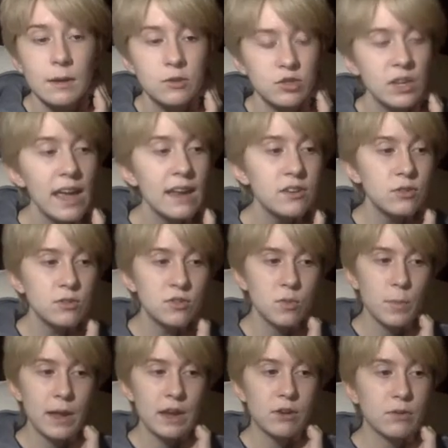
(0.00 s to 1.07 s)
She enters the
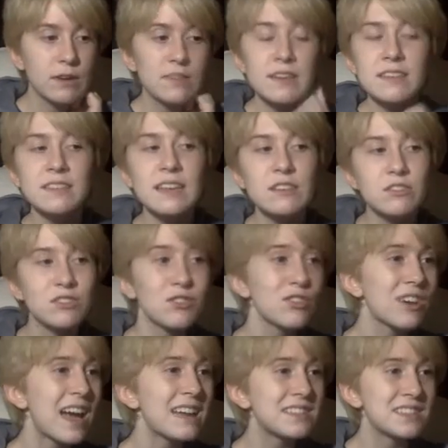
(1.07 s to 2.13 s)
bakery, and they see each other, and
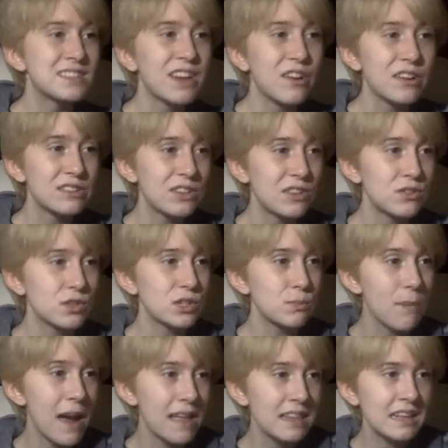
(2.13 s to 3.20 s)
they're kind of staring at each other,
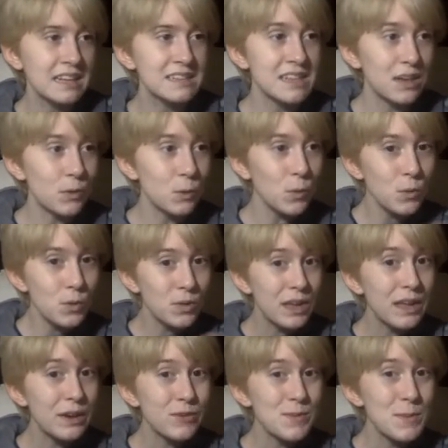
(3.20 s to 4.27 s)
smiling, and it's like, ooh, are
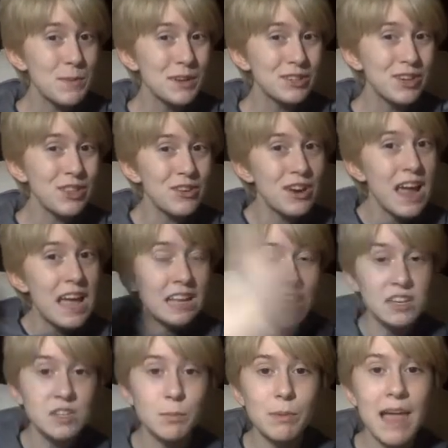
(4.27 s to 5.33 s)
they gonna remember each other?
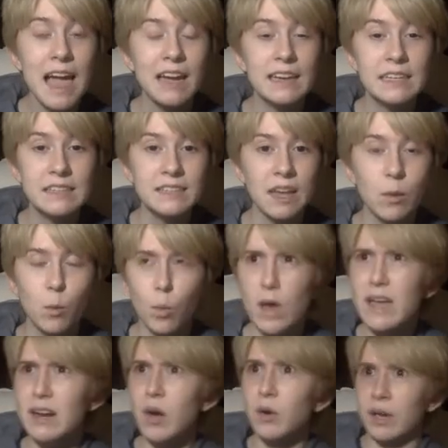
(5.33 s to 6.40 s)
Cut to black, and it's like,
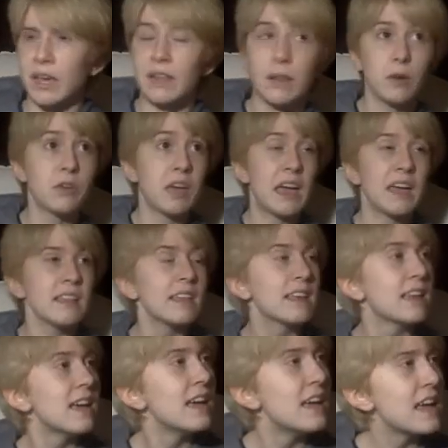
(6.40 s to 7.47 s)
what? Okay.
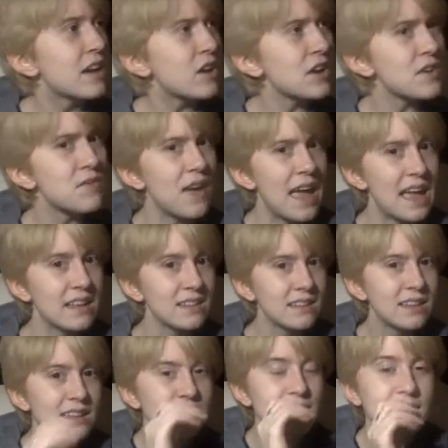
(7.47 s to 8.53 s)
Like, it could have,
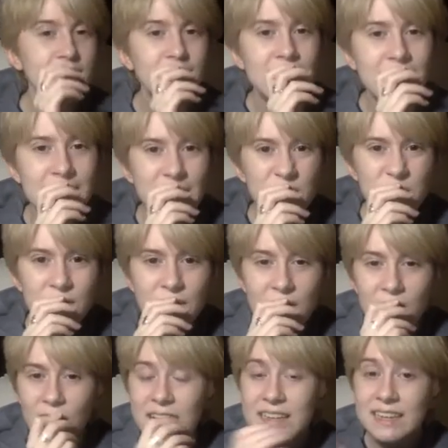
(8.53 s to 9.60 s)
like, even
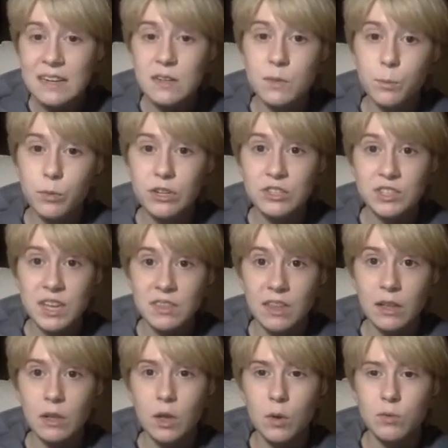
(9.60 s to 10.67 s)
though I did appreciate the
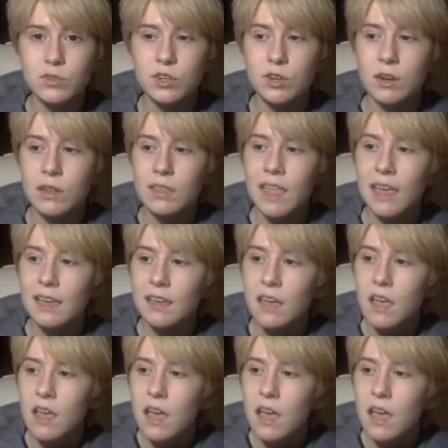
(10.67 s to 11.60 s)
closure, it, like,